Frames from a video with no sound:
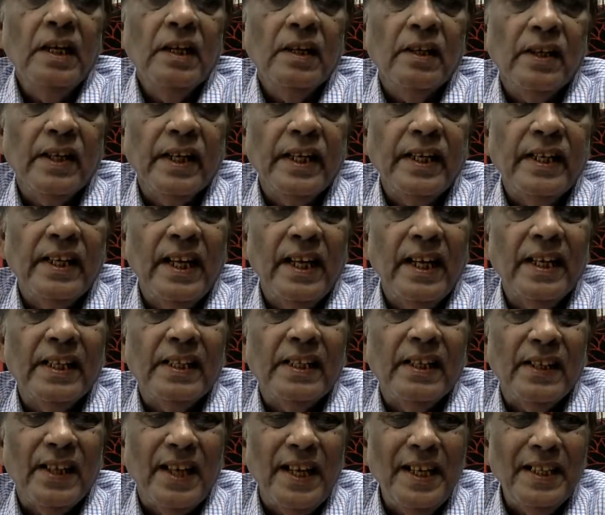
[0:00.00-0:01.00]
right, like
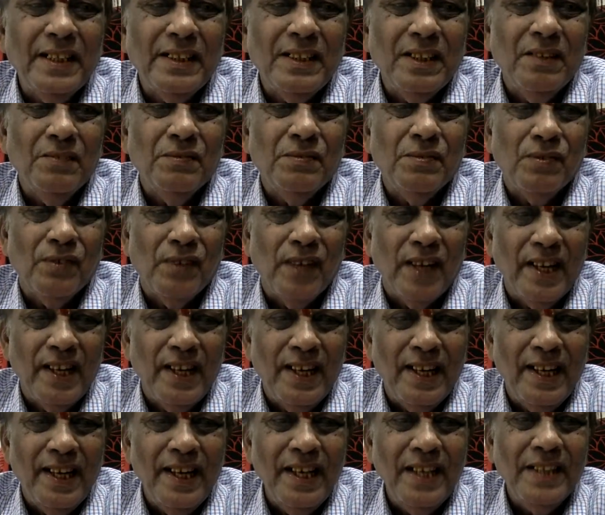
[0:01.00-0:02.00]
right of
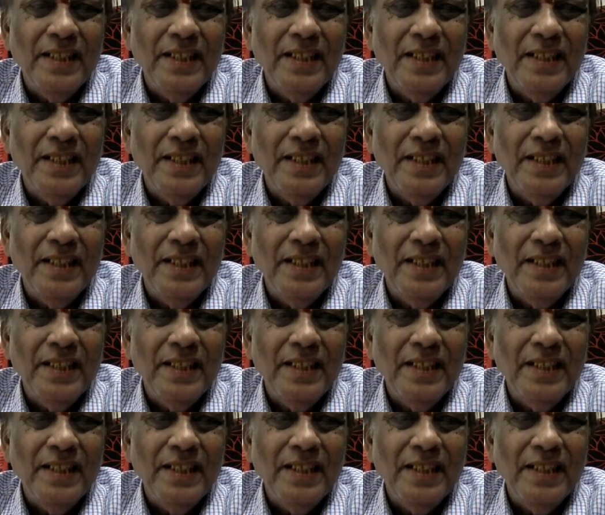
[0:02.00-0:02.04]
light,